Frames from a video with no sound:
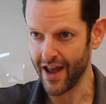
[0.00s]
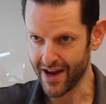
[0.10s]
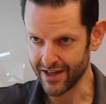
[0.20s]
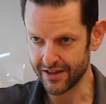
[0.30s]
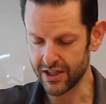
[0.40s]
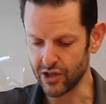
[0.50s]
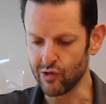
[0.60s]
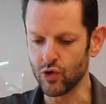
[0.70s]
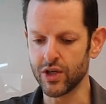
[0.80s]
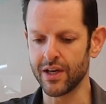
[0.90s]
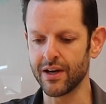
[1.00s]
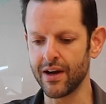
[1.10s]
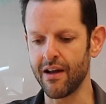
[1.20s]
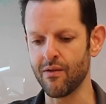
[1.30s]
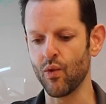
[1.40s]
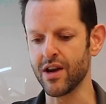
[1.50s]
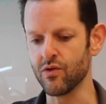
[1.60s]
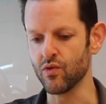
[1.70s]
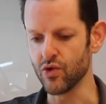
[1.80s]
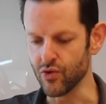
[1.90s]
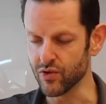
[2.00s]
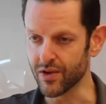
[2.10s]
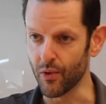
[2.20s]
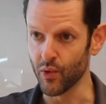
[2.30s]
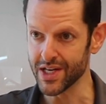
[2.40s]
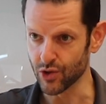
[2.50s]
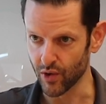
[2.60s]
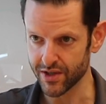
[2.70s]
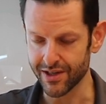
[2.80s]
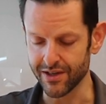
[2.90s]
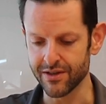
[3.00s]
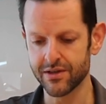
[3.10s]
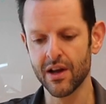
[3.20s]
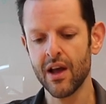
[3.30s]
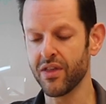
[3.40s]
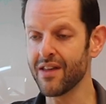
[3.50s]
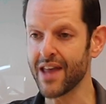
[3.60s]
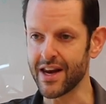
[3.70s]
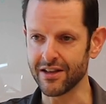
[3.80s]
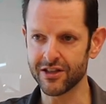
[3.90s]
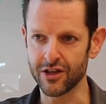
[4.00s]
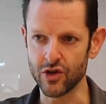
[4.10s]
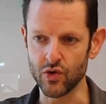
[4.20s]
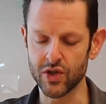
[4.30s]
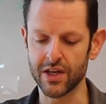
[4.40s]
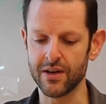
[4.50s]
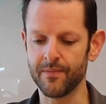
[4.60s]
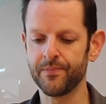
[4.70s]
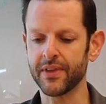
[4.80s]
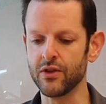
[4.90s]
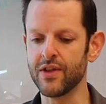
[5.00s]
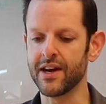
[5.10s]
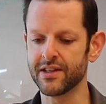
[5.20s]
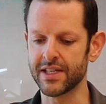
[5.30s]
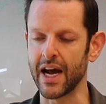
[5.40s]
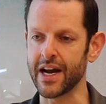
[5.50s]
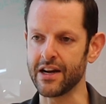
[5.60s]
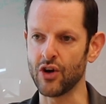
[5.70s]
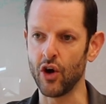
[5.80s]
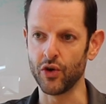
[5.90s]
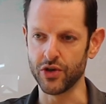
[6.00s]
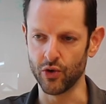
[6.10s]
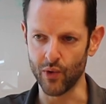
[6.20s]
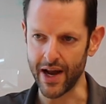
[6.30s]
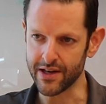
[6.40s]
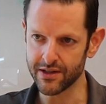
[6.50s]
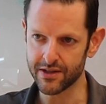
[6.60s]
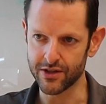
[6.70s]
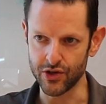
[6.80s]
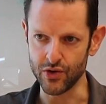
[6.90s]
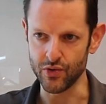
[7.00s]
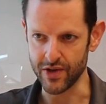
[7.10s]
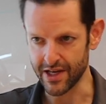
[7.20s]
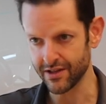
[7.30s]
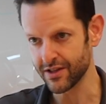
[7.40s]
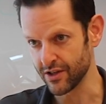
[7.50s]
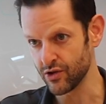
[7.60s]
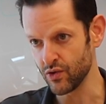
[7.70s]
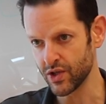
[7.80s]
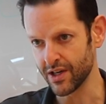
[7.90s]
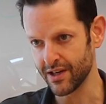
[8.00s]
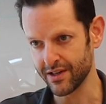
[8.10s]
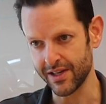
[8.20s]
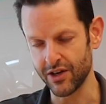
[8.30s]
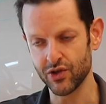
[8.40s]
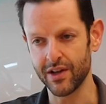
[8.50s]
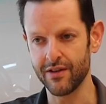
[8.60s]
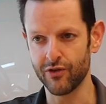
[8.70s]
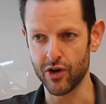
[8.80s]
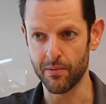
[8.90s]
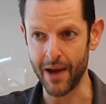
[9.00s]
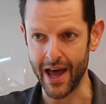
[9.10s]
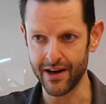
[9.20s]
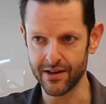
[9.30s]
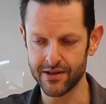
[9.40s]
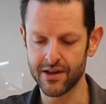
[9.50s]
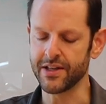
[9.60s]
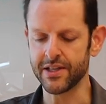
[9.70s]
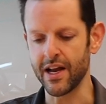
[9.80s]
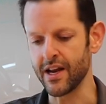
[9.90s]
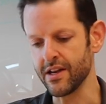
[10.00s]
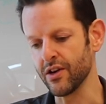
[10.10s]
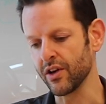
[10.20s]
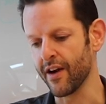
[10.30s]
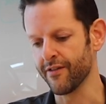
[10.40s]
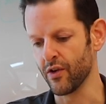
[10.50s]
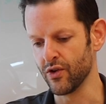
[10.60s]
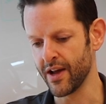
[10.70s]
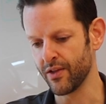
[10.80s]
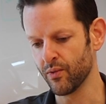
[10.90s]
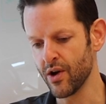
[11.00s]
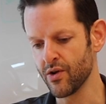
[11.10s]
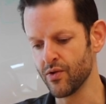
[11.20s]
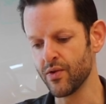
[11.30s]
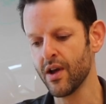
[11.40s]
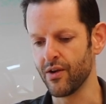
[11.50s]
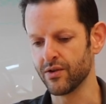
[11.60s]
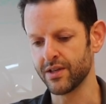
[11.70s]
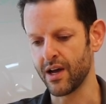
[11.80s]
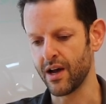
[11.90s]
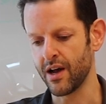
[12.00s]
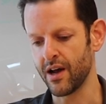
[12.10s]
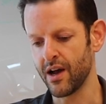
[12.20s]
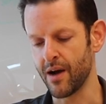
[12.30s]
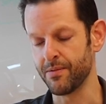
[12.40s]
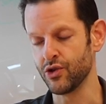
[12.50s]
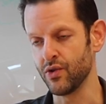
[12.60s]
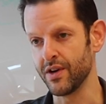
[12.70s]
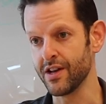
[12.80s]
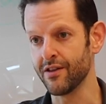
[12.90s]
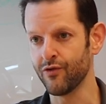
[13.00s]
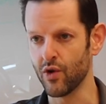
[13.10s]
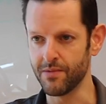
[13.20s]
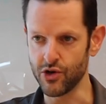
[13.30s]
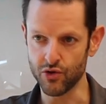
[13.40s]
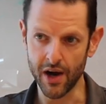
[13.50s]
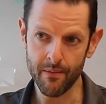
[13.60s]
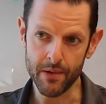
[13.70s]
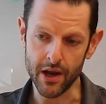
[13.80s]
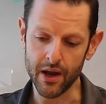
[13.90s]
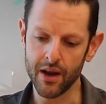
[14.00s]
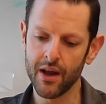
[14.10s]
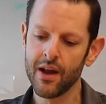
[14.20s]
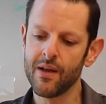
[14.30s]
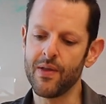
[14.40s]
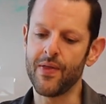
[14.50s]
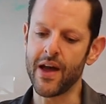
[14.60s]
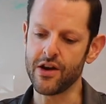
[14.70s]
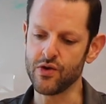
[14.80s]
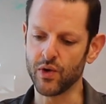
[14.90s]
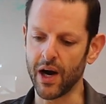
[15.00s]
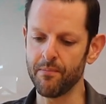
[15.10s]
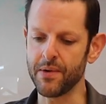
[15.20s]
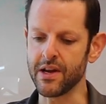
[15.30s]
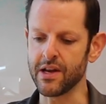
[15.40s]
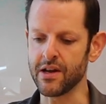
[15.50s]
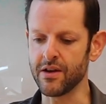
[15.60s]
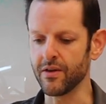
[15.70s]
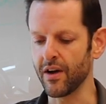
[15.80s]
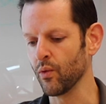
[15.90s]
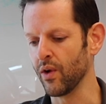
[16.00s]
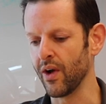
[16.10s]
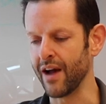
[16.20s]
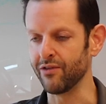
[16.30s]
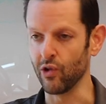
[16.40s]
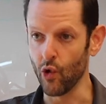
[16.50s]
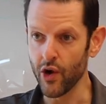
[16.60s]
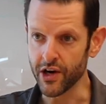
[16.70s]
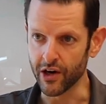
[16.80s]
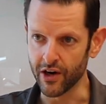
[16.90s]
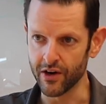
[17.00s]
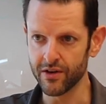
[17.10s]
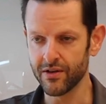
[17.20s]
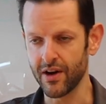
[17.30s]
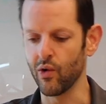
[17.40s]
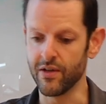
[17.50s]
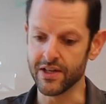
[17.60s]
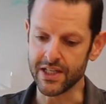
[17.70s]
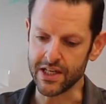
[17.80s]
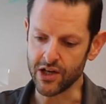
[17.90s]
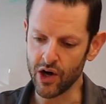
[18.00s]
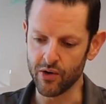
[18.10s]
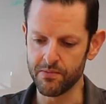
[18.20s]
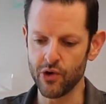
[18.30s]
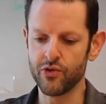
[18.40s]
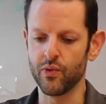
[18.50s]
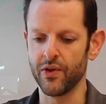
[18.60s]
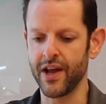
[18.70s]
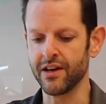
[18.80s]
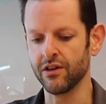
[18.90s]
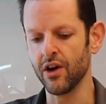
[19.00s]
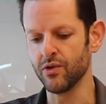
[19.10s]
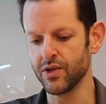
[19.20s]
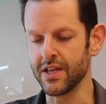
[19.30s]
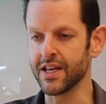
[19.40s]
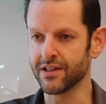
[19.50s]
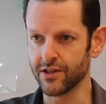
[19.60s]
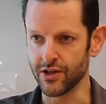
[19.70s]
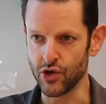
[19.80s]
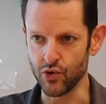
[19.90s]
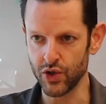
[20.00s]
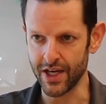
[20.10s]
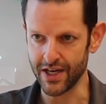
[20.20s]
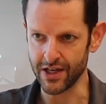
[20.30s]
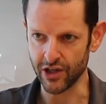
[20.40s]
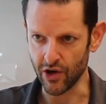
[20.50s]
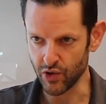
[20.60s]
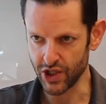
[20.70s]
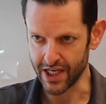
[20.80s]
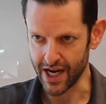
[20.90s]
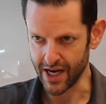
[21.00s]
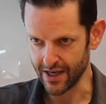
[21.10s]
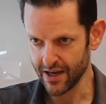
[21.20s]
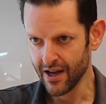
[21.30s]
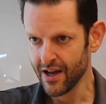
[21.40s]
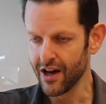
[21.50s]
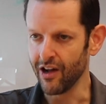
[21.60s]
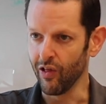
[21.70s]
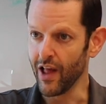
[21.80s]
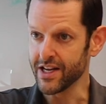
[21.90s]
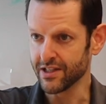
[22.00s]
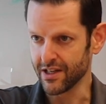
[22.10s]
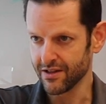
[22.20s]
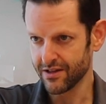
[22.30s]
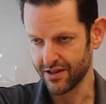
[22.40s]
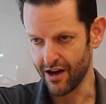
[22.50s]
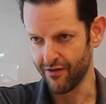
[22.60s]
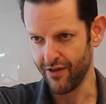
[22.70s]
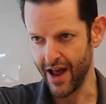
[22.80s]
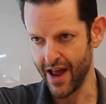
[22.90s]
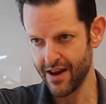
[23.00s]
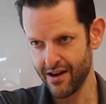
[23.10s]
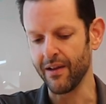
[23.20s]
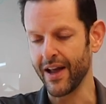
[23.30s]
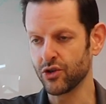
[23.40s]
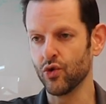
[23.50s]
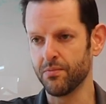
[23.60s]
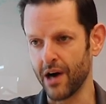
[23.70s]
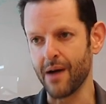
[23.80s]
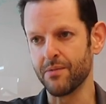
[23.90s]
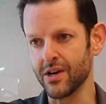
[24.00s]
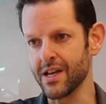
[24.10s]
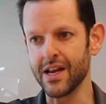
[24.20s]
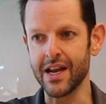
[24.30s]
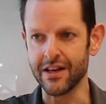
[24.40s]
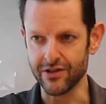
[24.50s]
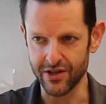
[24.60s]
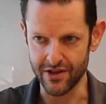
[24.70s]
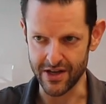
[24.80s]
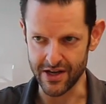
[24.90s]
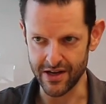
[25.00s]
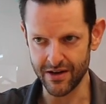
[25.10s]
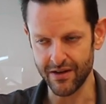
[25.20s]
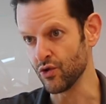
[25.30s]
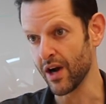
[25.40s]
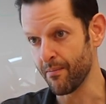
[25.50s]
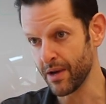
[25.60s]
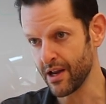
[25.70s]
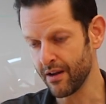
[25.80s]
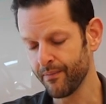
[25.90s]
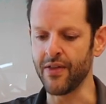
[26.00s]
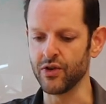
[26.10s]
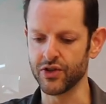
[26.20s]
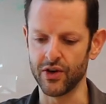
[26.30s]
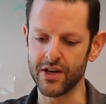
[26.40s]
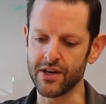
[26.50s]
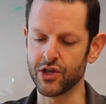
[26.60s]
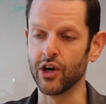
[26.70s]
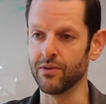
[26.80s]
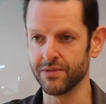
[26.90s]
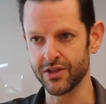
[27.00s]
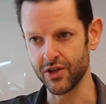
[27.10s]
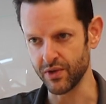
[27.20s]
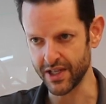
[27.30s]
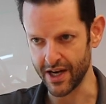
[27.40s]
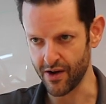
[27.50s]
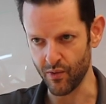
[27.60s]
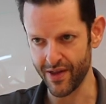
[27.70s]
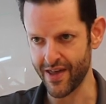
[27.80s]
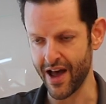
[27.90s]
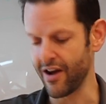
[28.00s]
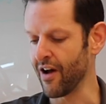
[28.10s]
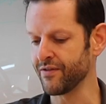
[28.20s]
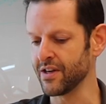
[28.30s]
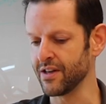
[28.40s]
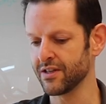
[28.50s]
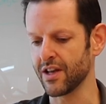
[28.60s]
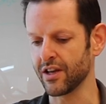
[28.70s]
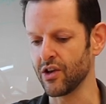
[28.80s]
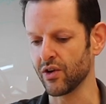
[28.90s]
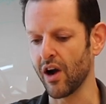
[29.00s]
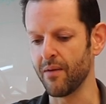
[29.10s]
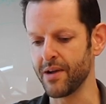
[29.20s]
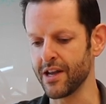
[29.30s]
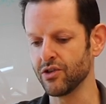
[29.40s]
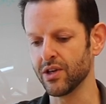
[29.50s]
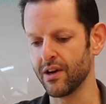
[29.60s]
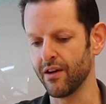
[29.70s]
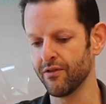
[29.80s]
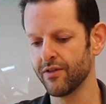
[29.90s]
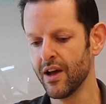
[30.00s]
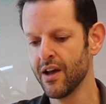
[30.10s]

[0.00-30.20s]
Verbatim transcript: that institution and when you use the resources within that institution you then assign all your rights to the institution essentially for your patents let's say you know kind of further down the road there's a opportunity to form a new company then that new company will have a lawyer or the CEO both will then go to the institution and negotiate a license of that intellectual property into the new company. Then there's certain terms associated with that. Often it's like, you know, combination of